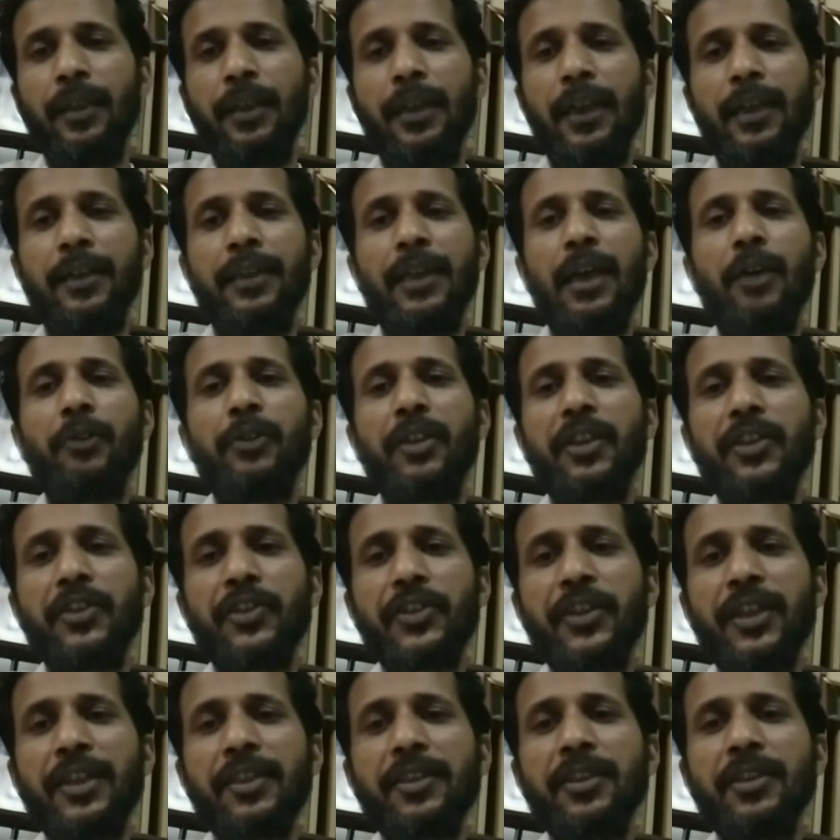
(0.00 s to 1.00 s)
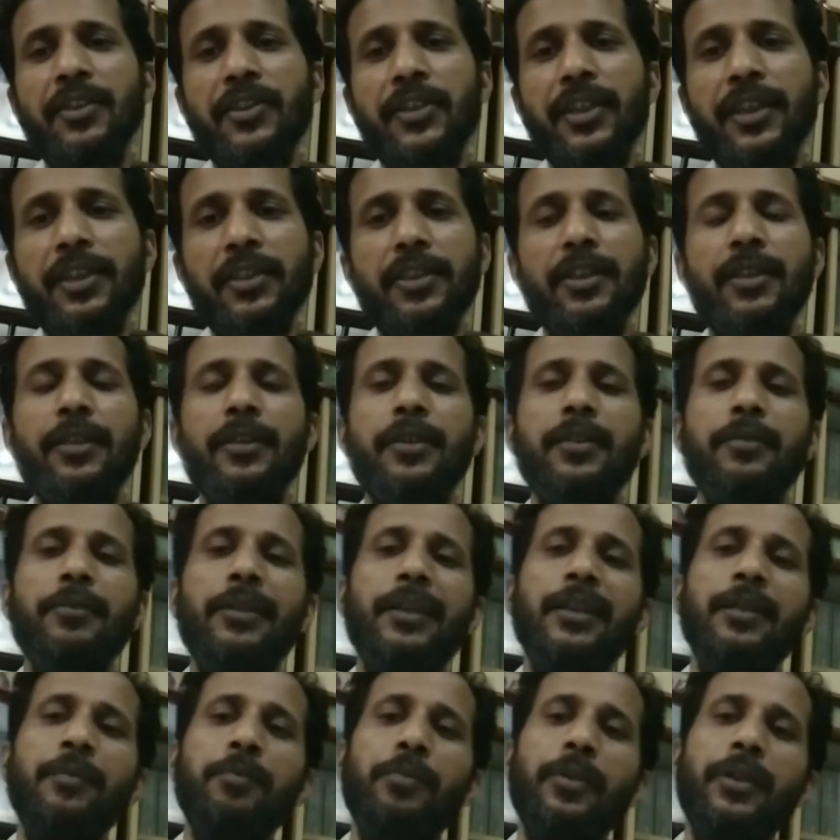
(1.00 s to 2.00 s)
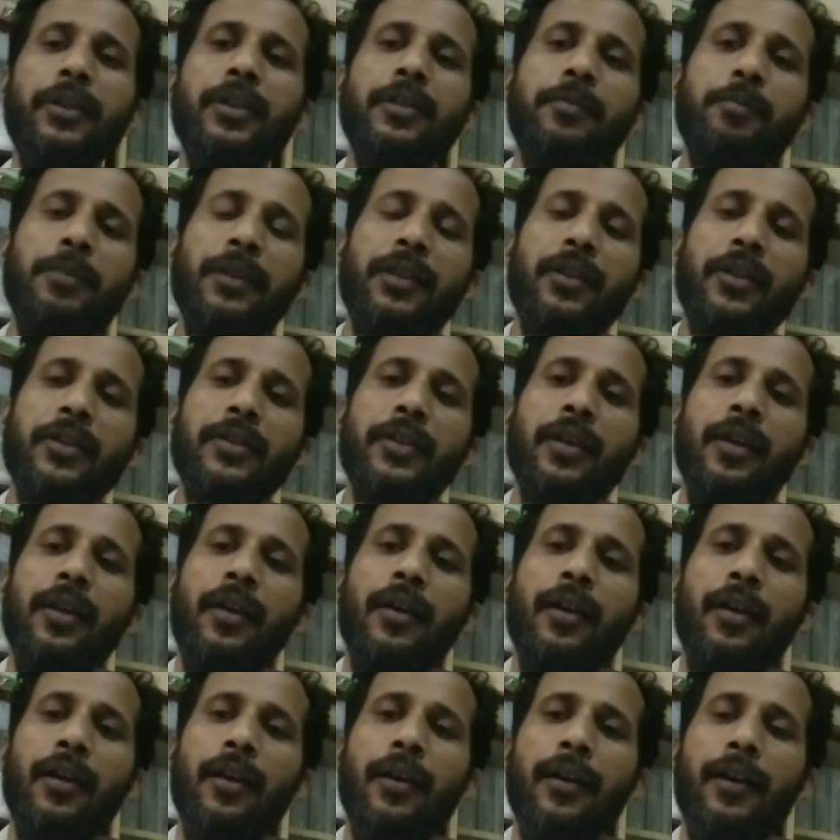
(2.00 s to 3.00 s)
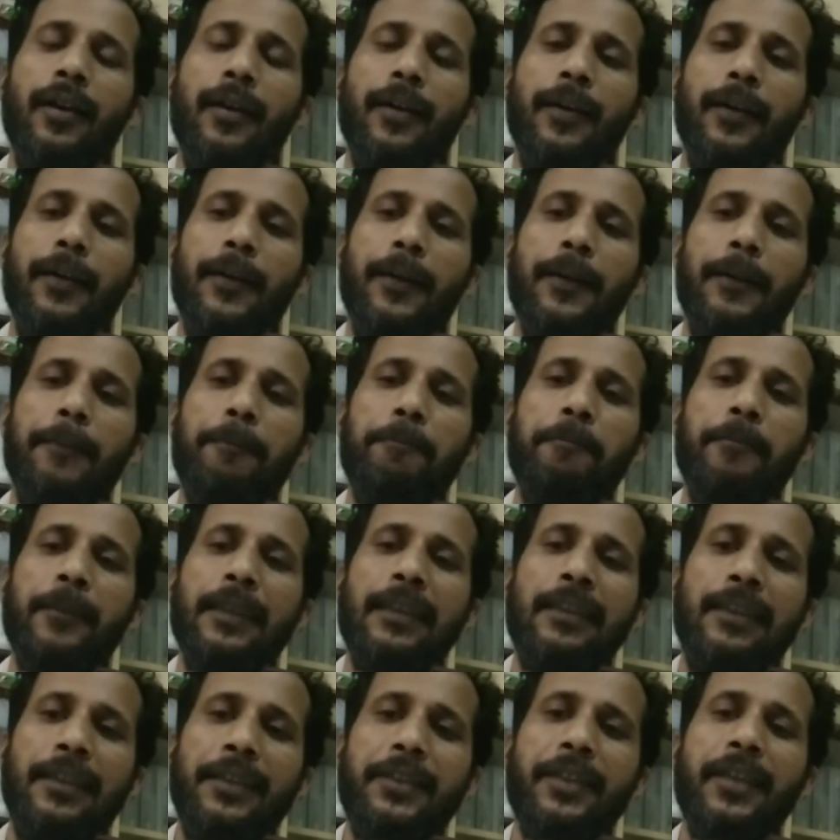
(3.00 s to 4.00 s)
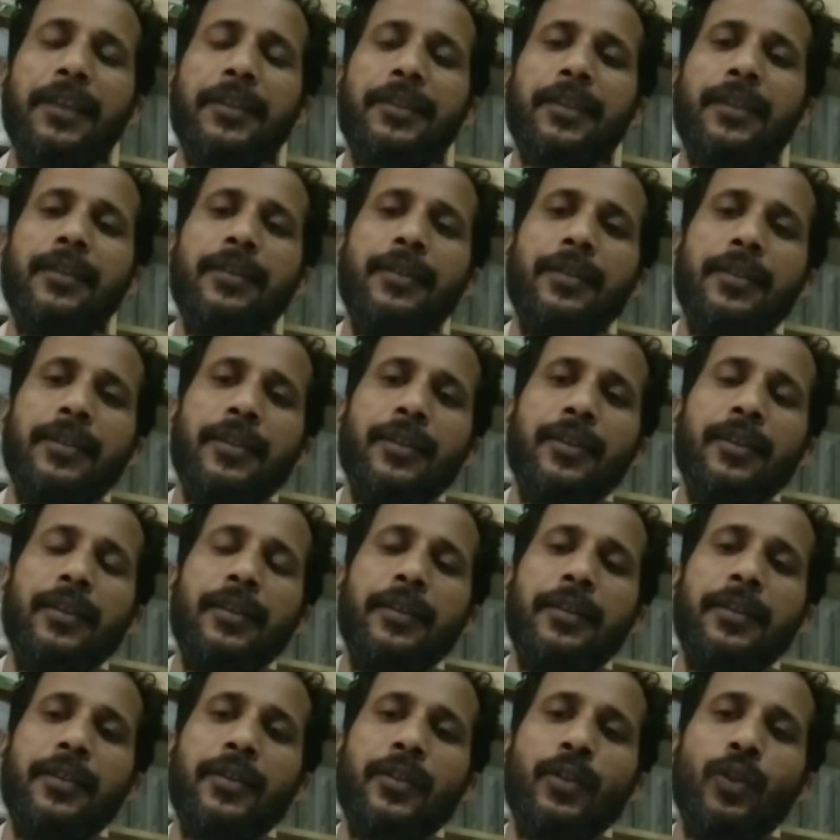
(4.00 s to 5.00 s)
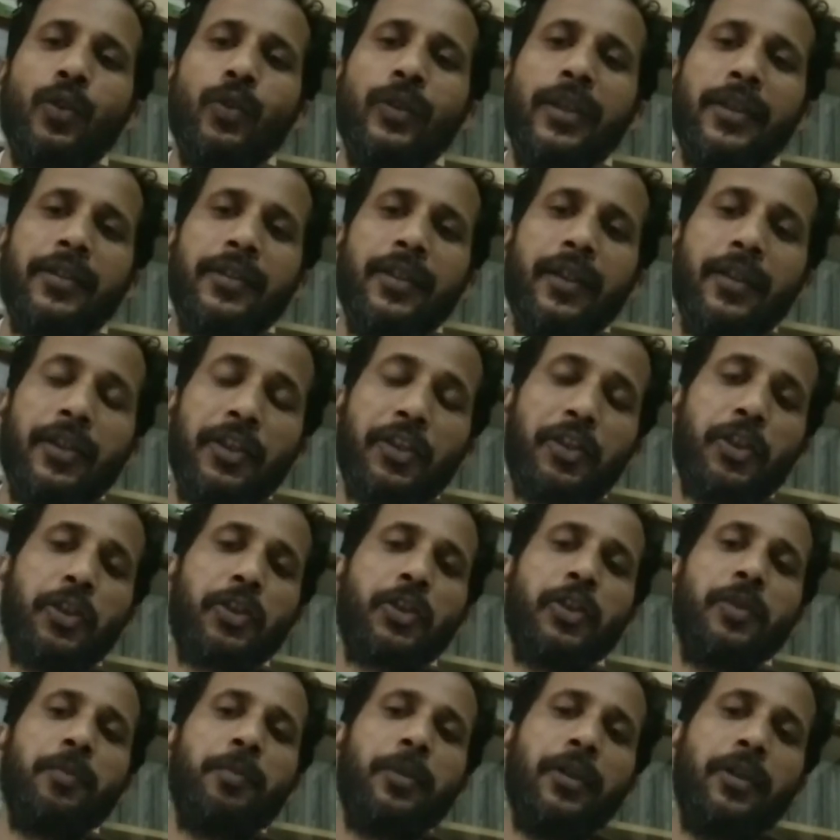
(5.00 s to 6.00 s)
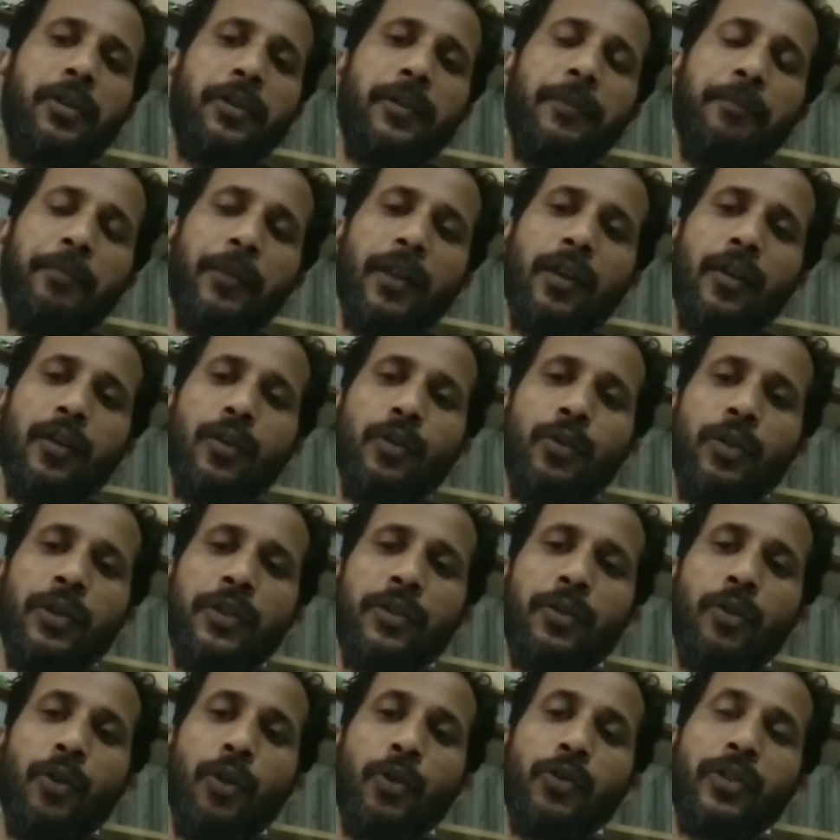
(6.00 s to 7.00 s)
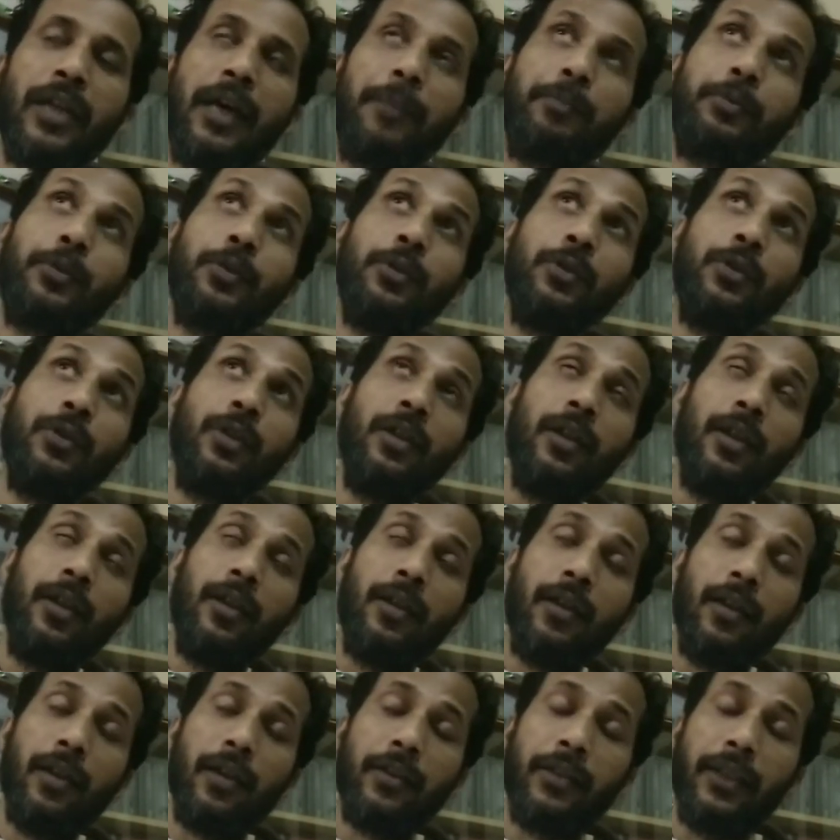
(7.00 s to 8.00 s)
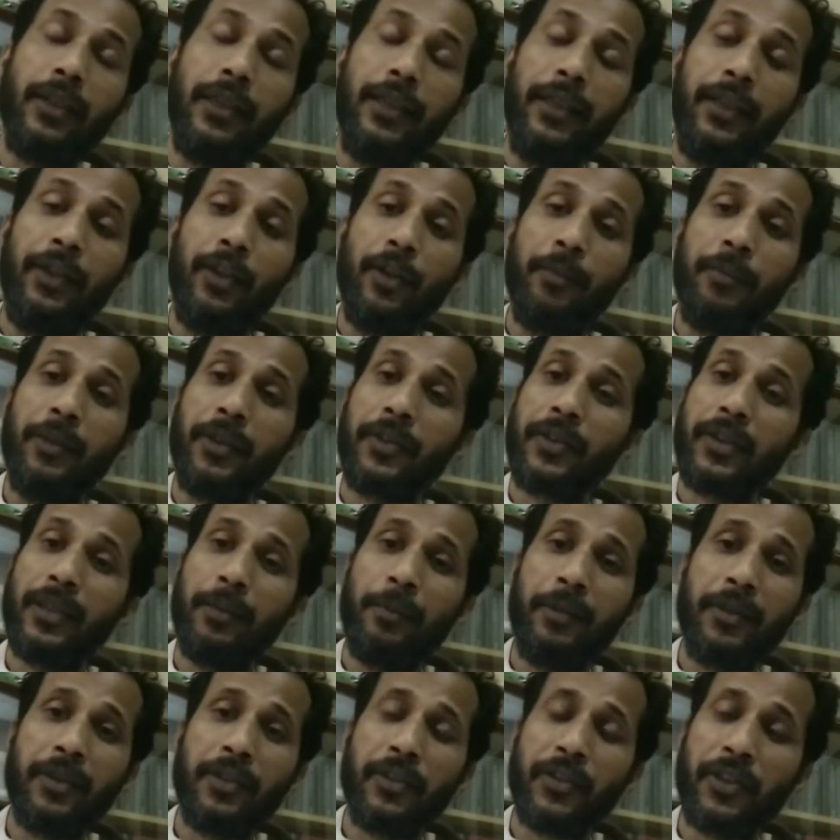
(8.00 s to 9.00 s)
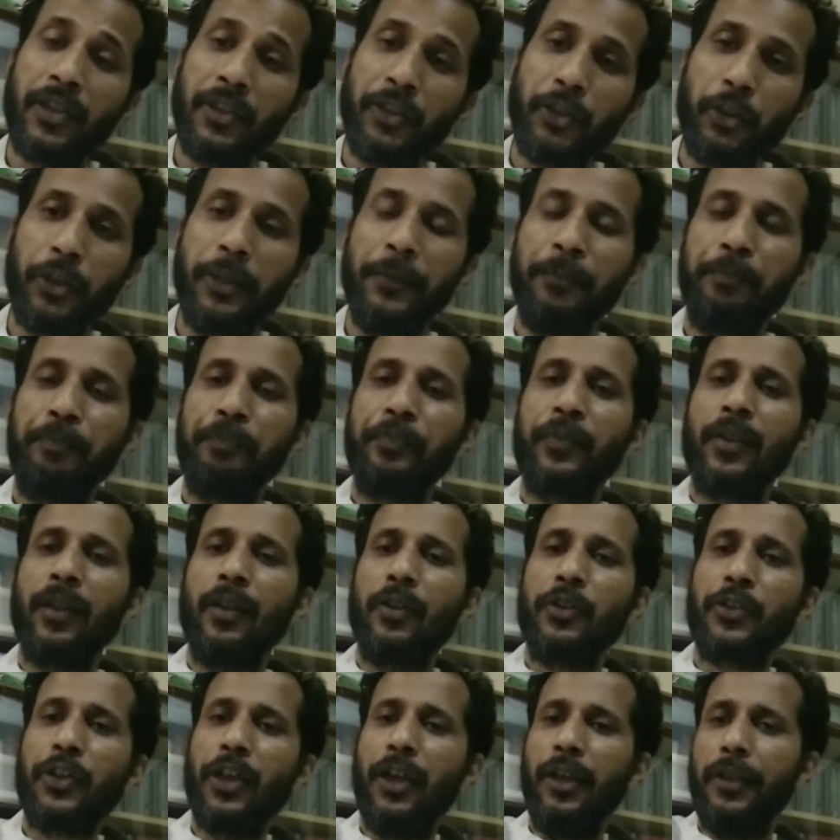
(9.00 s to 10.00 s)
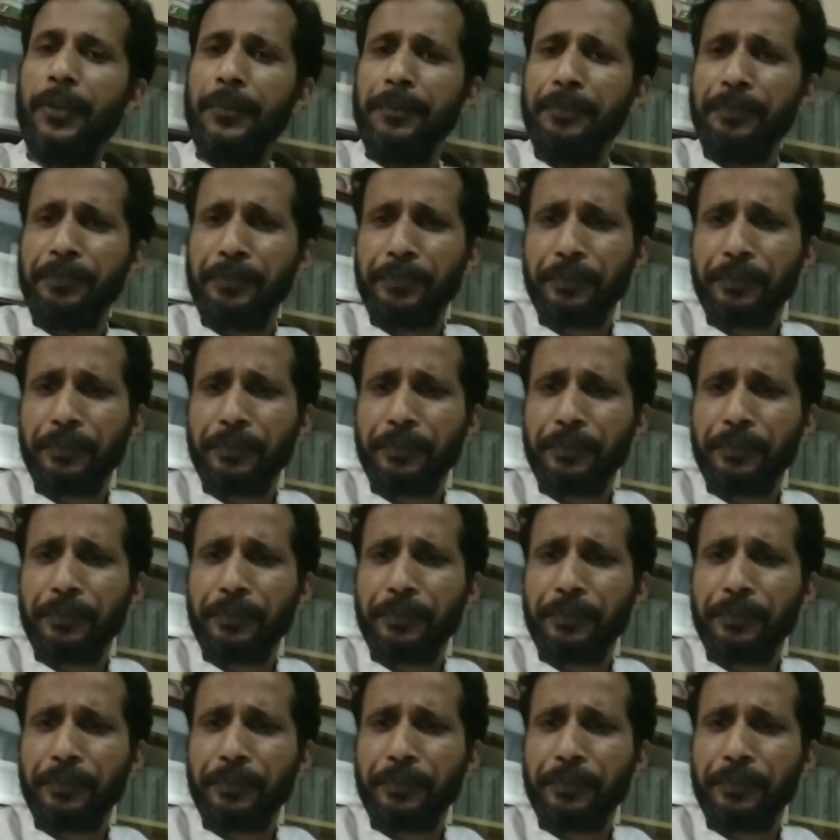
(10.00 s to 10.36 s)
And now this 1660 is very important because in literature it is known as the Restoration period, which goes up to the end of the 17th century. So